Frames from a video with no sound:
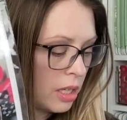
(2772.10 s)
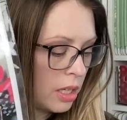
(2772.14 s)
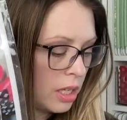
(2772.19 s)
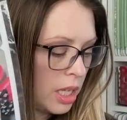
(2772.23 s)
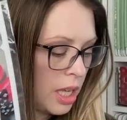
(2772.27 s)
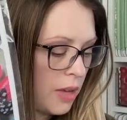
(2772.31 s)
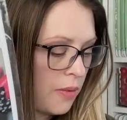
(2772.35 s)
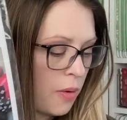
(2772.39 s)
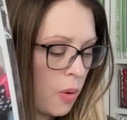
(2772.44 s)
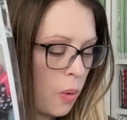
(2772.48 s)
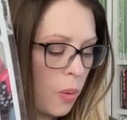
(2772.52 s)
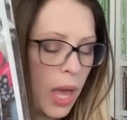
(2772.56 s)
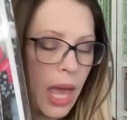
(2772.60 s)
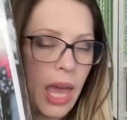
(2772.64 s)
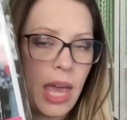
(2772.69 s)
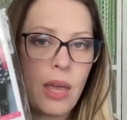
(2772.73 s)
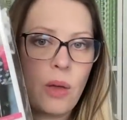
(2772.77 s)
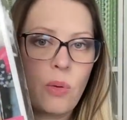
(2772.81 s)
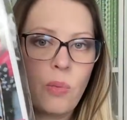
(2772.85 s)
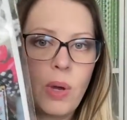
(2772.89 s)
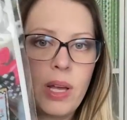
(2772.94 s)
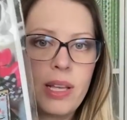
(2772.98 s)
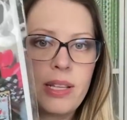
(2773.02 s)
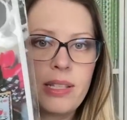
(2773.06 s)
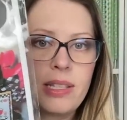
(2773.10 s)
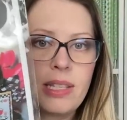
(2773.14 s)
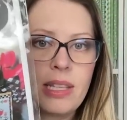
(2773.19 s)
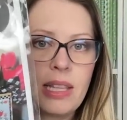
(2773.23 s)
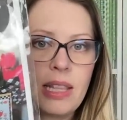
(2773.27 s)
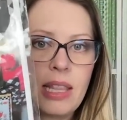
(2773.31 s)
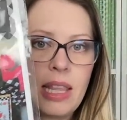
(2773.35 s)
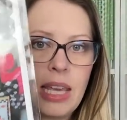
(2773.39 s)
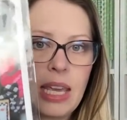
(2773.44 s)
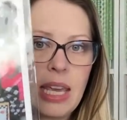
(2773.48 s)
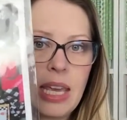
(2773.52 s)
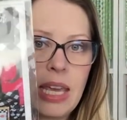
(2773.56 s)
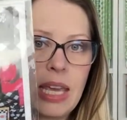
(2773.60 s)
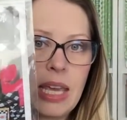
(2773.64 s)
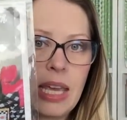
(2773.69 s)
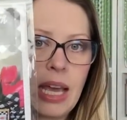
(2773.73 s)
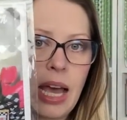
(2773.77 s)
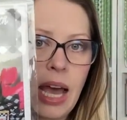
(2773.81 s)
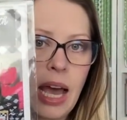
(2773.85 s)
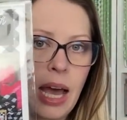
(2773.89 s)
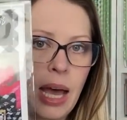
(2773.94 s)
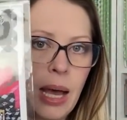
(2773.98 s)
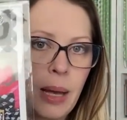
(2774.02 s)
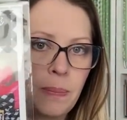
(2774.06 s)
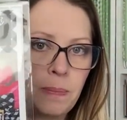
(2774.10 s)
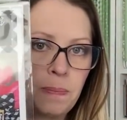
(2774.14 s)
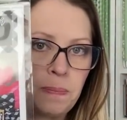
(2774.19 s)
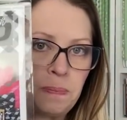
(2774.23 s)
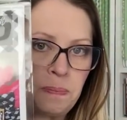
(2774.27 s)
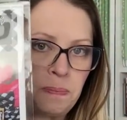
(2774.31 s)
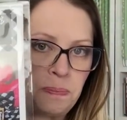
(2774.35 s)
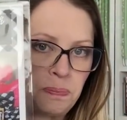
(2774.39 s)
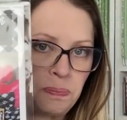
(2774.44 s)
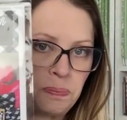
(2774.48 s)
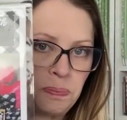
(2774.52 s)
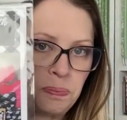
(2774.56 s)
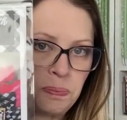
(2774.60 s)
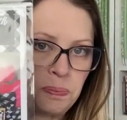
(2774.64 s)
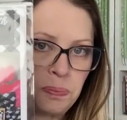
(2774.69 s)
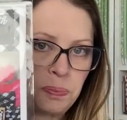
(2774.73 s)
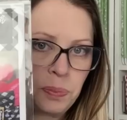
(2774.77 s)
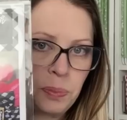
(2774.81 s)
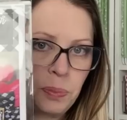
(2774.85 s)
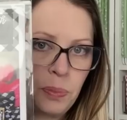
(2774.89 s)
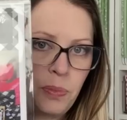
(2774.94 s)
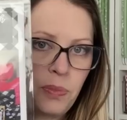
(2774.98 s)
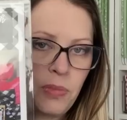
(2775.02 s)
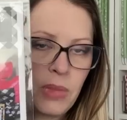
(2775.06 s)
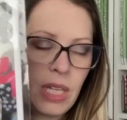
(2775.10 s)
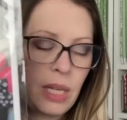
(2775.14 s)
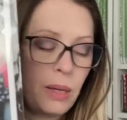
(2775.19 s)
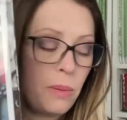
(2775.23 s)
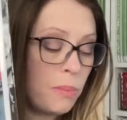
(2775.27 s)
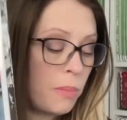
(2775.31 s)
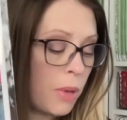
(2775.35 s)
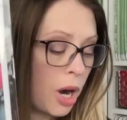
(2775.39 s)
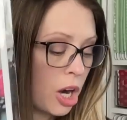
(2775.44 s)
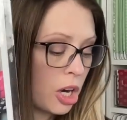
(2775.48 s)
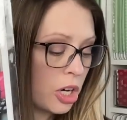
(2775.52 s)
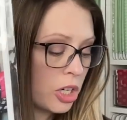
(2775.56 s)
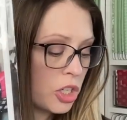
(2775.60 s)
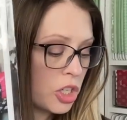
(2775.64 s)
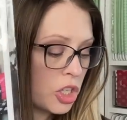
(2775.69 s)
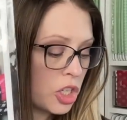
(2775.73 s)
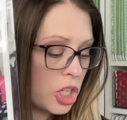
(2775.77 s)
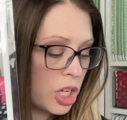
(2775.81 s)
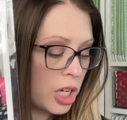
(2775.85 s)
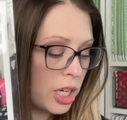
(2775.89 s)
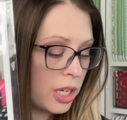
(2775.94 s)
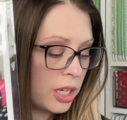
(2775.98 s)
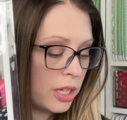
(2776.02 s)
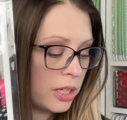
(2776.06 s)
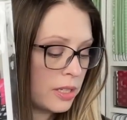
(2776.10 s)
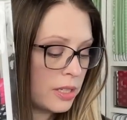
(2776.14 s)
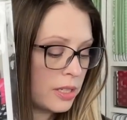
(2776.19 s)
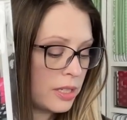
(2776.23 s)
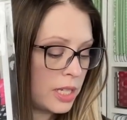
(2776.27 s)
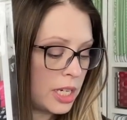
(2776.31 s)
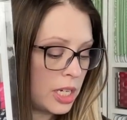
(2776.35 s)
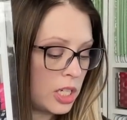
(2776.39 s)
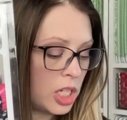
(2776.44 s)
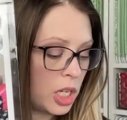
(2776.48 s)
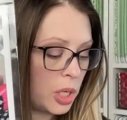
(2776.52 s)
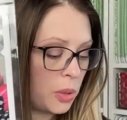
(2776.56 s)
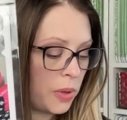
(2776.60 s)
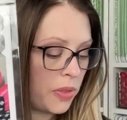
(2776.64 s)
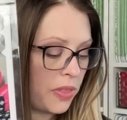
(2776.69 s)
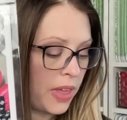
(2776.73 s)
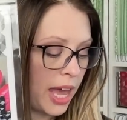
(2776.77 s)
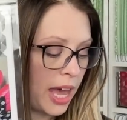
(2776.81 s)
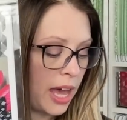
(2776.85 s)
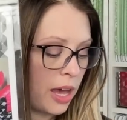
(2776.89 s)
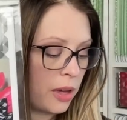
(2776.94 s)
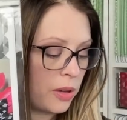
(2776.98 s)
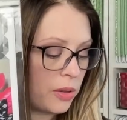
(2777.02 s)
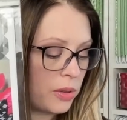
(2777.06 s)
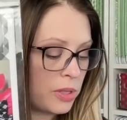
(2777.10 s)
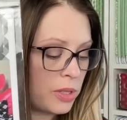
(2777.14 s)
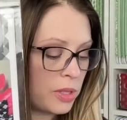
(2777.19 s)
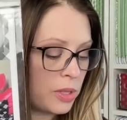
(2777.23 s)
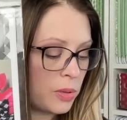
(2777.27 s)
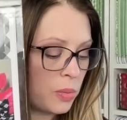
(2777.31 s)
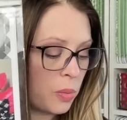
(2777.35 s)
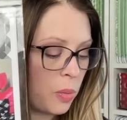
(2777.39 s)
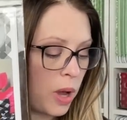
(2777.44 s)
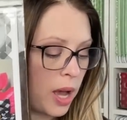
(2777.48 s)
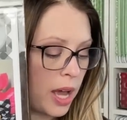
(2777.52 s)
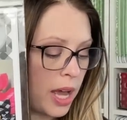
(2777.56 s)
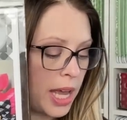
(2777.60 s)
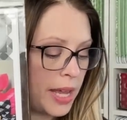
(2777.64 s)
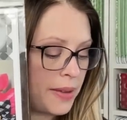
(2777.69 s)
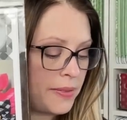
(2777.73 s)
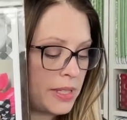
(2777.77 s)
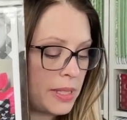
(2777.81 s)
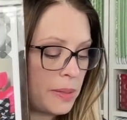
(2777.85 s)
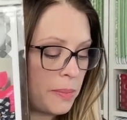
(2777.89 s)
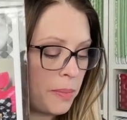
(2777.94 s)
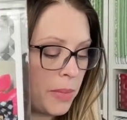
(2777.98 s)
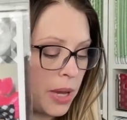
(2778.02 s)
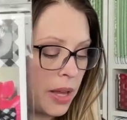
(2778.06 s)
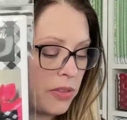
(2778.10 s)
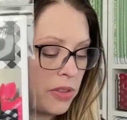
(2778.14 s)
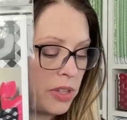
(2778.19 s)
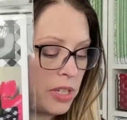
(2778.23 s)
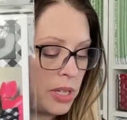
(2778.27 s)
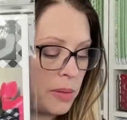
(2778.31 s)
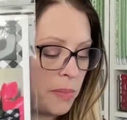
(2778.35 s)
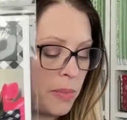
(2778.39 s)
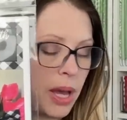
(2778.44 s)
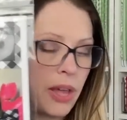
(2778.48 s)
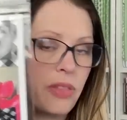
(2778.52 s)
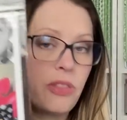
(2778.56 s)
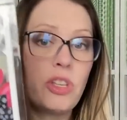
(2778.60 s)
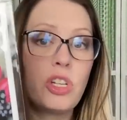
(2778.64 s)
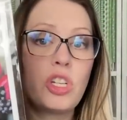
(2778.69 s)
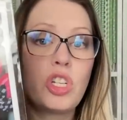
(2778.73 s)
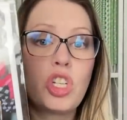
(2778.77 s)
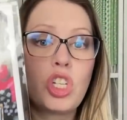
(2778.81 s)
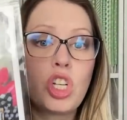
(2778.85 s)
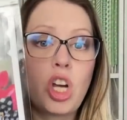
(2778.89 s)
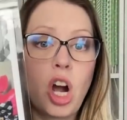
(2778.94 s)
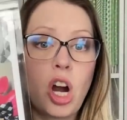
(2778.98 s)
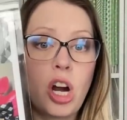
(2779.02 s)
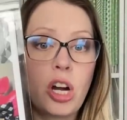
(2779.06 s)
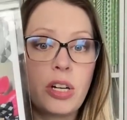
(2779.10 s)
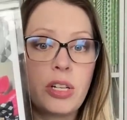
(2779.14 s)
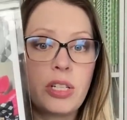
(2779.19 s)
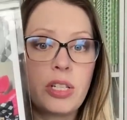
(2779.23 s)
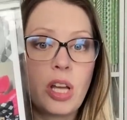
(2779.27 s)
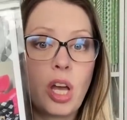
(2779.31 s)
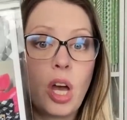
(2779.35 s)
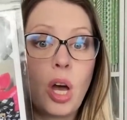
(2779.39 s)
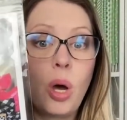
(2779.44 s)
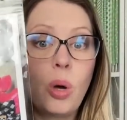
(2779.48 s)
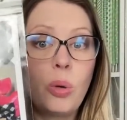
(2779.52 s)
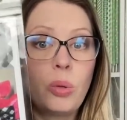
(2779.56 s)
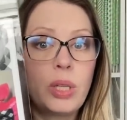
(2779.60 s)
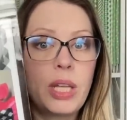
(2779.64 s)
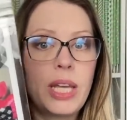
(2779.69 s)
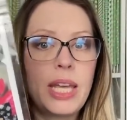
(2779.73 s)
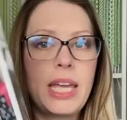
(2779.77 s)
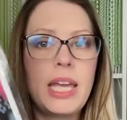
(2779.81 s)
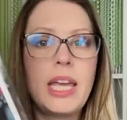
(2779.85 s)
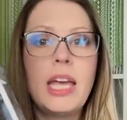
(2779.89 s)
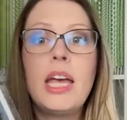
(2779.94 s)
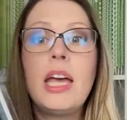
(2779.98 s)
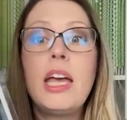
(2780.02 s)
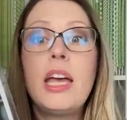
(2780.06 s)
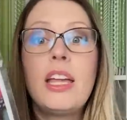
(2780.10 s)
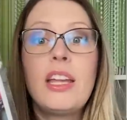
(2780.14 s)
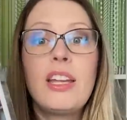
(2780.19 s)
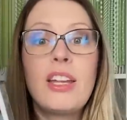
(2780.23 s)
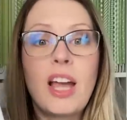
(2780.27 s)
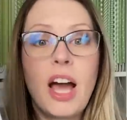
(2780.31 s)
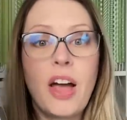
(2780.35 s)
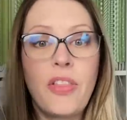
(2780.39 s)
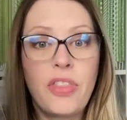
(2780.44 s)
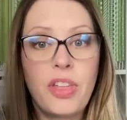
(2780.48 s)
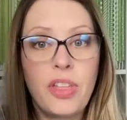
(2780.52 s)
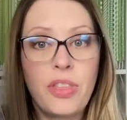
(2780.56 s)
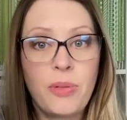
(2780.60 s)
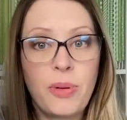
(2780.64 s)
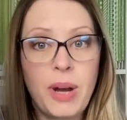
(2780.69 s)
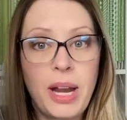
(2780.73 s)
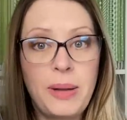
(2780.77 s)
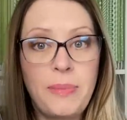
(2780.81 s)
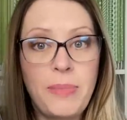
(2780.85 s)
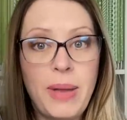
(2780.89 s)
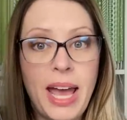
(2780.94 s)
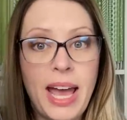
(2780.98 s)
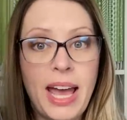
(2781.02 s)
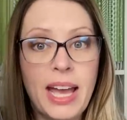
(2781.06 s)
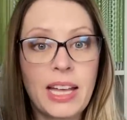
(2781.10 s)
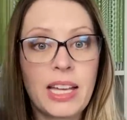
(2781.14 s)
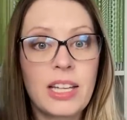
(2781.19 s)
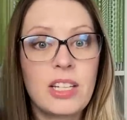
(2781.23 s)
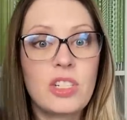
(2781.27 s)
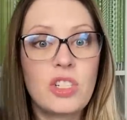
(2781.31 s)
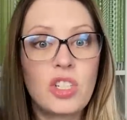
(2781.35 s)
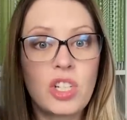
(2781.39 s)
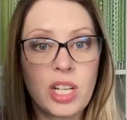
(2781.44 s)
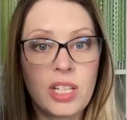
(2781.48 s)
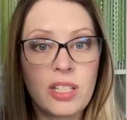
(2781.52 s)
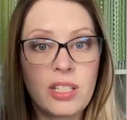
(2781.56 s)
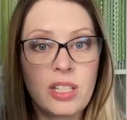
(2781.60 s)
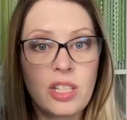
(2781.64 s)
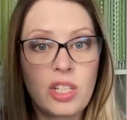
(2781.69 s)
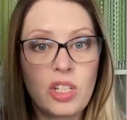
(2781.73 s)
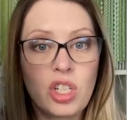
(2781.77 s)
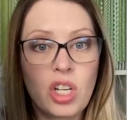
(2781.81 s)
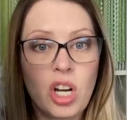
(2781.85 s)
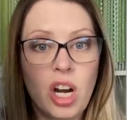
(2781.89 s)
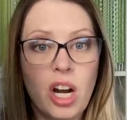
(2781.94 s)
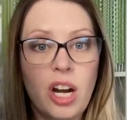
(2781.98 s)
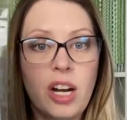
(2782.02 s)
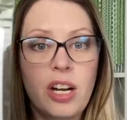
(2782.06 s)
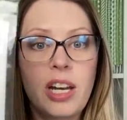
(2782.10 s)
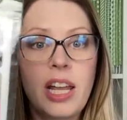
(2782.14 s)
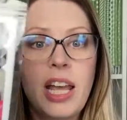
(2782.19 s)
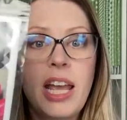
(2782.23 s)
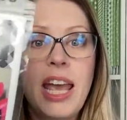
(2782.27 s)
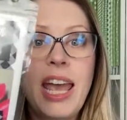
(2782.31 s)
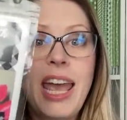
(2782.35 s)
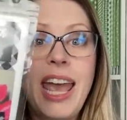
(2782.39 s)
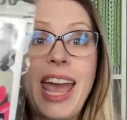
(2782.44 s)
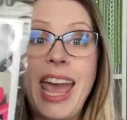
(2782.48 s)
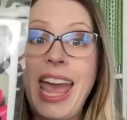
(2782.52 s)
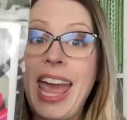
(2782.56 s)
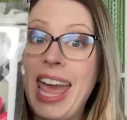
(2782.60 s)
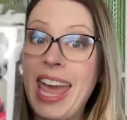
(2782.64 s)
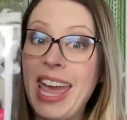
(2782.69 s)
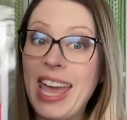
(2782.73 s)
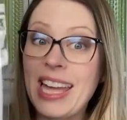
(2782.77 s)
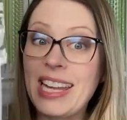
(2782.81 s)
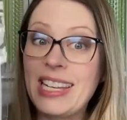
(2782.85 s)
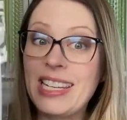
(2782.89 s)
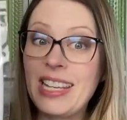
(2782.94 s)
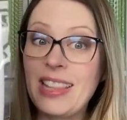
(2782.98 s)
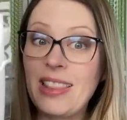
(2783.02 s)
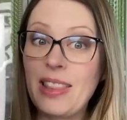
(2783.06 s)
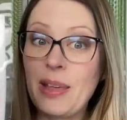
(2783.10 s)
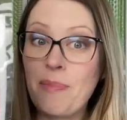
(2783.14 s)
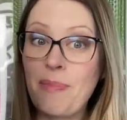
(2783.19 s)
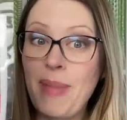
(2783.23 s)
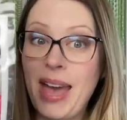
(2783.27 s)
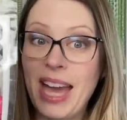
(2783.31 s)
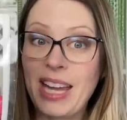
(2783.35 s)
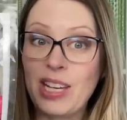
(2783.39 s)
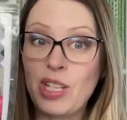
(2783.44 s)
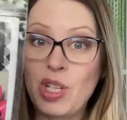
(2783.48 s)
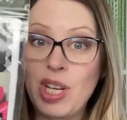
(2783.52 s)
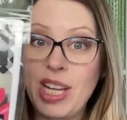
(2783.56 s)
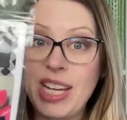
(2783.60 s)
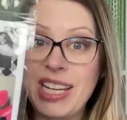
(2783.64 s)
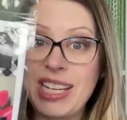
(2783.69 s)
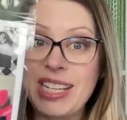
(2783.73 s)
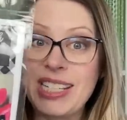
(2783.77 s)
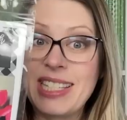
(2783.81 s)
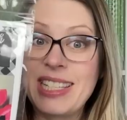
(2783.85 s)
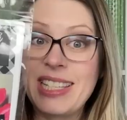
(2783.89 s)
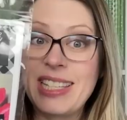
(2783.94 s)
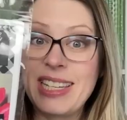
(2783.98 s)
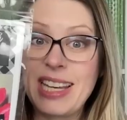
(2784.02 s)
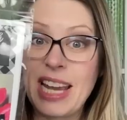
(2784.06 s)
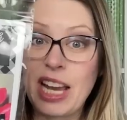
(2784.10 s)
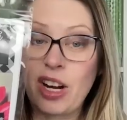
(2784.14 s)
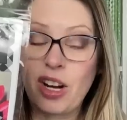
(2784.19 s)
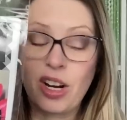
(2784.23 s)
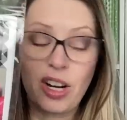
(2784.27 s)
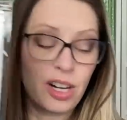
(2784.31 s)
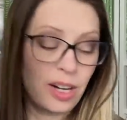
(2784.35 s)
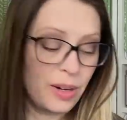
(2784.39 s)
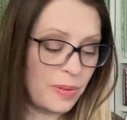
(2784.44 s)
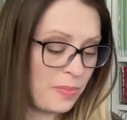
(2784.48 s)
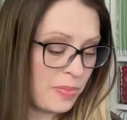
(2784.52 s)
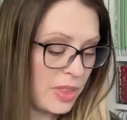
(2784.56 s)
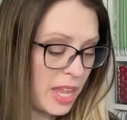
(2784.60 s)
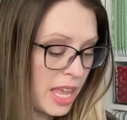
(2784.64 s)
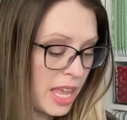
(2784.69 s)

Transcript: giveaway was the um, March Stitching with the Housewives month to month chart only, not the thread pack, just the chart and the matching sticker.